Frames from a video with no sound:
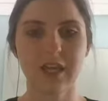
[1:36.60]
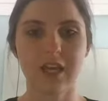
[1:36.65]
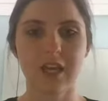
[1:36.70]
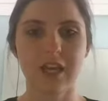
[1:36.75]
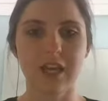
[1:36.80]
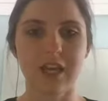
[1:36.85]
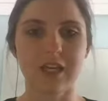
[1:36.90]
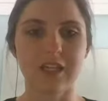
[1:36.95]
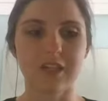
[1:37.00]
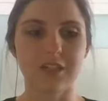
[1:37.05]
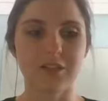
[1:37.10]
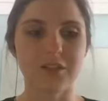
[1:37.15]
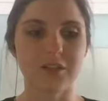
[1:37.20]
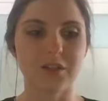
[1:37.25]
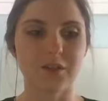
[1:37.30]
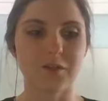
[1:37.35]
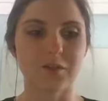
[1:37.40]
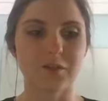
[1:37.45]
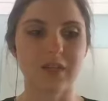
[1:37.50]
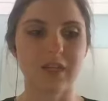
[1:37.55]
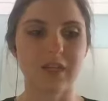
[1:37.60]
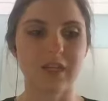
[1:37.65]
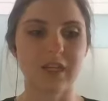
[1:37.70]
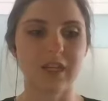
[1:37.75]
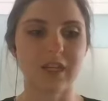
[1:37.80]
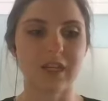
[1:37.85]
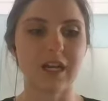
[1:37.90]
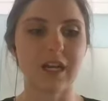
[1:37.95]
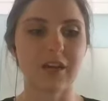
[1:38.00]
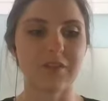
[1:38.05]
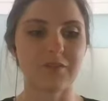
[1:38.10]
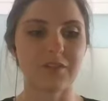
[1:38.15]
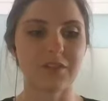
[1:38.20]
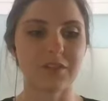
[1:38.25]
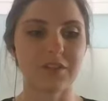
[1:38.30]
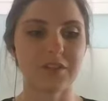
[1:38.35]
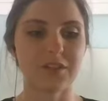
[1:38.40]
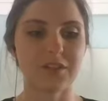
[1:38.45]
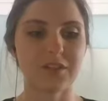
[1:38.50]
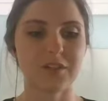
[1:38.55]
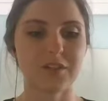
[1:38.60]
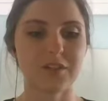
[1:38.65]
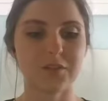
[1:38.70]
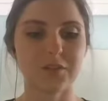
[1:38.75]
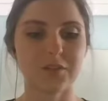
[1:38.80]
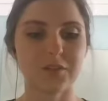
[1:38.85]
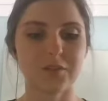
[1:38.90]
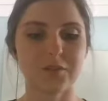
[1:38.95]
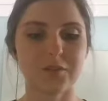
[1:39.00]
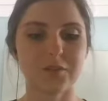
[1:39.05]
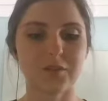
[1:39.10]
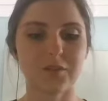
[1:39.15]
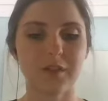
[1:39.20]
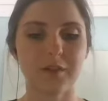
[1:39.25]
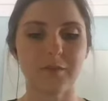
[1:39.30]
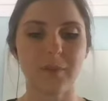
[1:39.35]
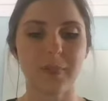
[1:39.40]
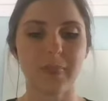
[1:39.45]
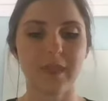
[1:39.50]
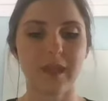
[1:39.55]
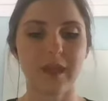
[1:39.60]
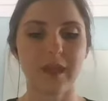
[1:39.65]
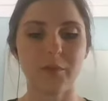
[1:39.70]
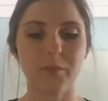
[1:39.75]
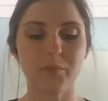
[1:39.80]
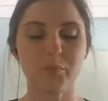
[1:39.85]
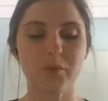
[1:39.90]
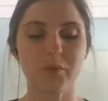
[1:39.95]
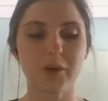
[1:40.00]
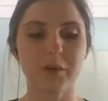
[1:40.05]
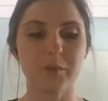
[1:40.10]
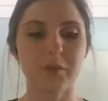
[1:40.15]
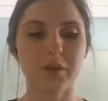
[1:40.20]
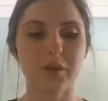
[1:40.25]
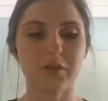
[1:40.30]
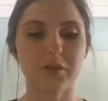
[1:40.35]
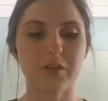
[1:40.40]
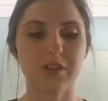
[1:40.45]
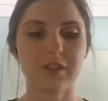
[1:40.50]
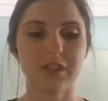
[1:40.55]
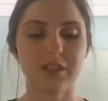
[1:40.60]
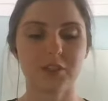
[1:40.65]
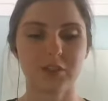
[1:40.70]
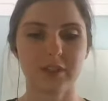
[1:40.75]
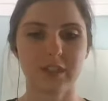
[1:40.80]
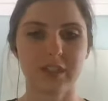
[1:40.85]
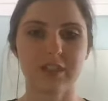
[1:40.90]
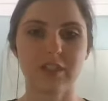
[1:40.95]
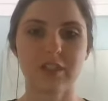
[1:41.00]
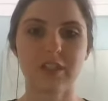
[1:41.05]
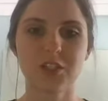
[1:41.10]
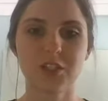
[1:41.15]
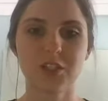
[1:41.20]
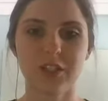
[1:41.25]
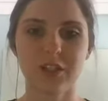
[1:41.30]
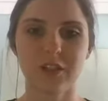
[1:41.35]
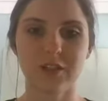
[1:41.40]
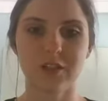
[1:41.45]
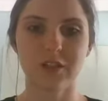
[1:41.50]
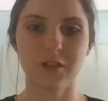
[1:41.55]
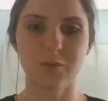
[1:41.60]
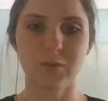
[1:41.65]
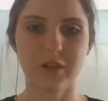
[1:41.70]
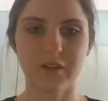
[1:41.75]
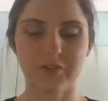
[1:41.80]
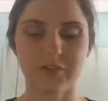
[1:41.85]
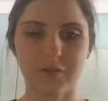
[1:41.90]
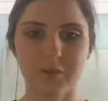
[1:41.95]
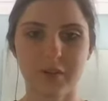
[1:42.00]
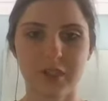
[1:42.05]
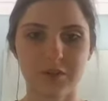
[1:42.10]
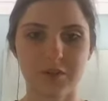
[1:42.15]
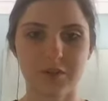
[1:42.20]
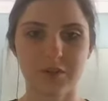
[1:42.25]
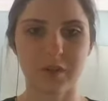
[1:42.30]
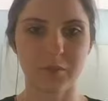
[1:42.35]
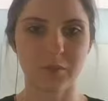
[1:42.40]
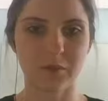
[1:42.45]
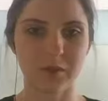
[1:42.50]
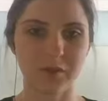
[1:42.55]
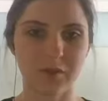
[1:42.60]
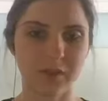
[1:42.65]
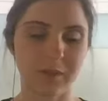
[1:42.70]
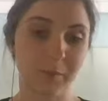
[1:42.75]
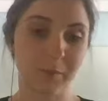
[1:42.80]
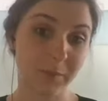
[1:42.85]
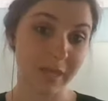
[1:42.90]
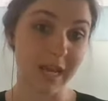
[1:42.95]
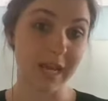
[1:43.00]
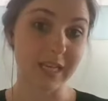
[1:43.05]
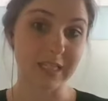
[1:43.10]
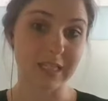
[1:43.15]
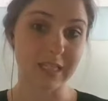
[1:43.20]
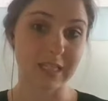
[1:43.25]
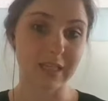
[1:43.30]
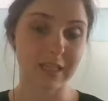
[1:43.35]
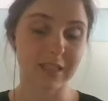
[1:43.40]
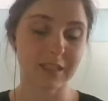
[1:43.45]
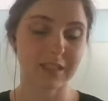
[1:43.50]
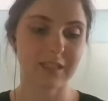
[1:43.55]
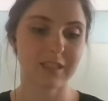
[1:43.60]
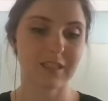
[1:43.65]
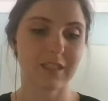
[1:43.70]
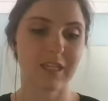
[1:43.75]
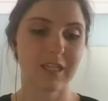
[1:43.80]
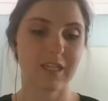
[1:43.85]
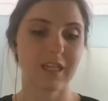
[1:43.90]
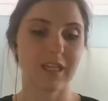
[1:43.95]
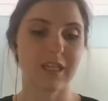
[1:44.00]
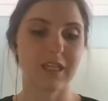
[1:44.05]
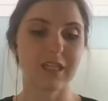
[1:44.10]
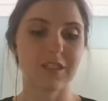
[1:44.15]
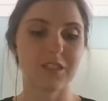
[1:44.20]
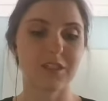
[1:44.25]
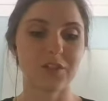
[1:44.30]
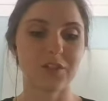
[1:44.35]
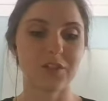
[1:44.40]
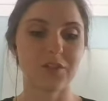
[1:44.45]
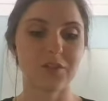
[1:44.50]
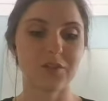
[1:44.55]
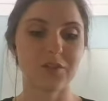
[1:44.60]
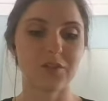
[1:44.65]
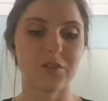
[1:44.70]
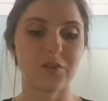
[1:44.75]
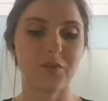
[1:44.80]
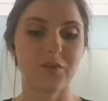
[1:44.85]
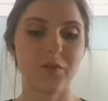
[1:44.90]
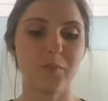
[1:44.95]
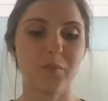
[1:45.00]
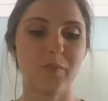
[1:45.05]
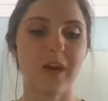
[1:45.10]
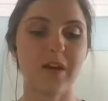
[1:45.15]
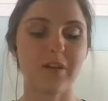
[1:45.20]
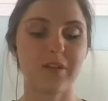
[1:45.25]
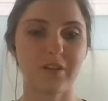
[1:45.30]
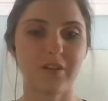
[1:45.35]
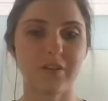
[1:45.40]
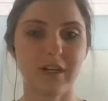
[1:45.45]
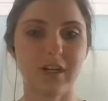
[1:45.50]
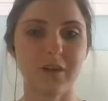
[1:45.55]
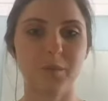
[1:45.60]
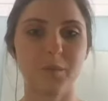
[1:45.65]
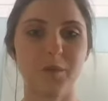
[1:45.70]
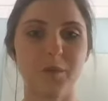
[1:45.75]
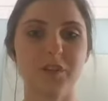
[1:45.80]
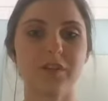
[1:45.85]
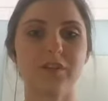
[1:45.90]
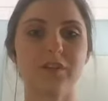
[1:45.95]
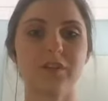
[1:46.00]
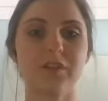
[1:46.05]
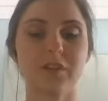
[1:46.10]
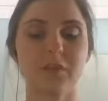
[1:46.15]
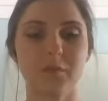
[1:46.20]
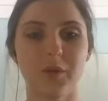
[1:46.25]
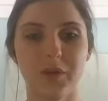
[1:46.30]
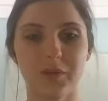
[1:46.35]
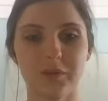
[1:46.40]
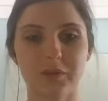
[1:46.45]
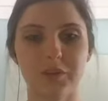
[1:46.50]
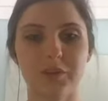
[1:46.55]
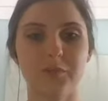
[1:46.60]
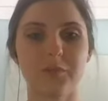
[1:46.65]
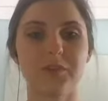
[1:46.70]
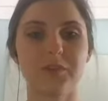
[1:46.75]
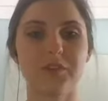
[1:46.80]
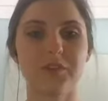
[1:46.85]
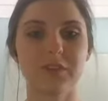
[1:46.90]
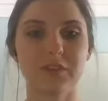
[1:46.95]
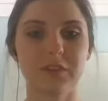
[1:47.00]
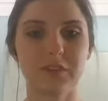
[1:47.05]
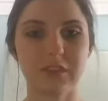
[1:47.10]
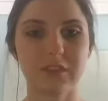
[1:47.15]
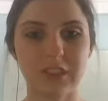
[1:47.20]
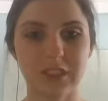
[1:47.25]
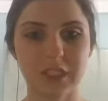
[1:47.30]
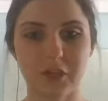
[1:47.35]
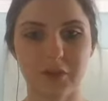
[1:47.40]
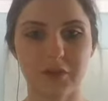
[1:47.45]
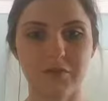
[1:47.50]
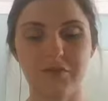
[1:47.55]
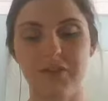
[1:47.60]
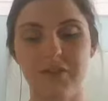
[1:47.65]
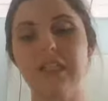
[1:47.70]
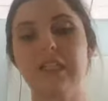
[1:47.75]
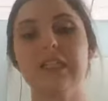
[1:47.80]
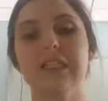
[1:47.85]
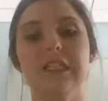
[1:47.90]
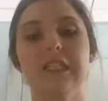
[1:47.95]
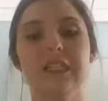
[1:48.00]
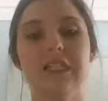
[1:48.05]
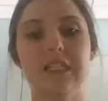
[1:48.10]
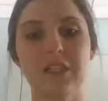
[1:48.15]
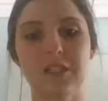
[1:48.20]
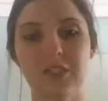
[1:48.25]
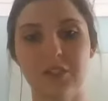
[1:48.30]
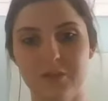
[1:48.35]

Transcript: And so in an effort to help promote a transition away from petrochemical plastics into biodegradable, compostable, eco-friendly,